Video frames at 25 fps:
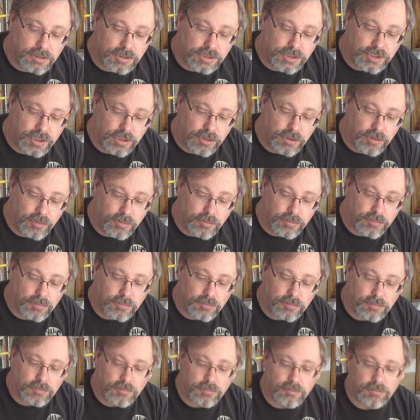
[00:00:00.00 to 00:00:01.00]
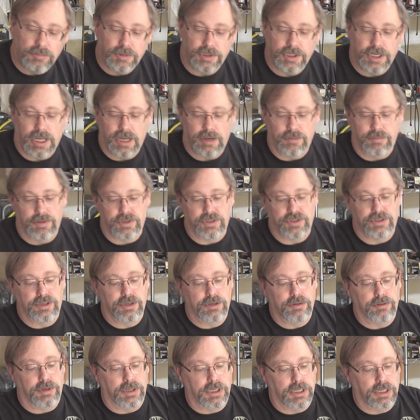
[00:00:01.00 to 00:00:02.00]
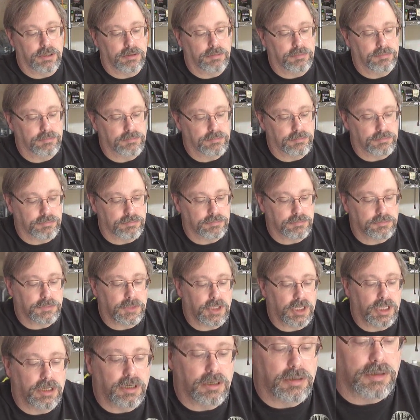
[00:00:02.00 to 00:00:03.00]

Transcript: So what I was doing, and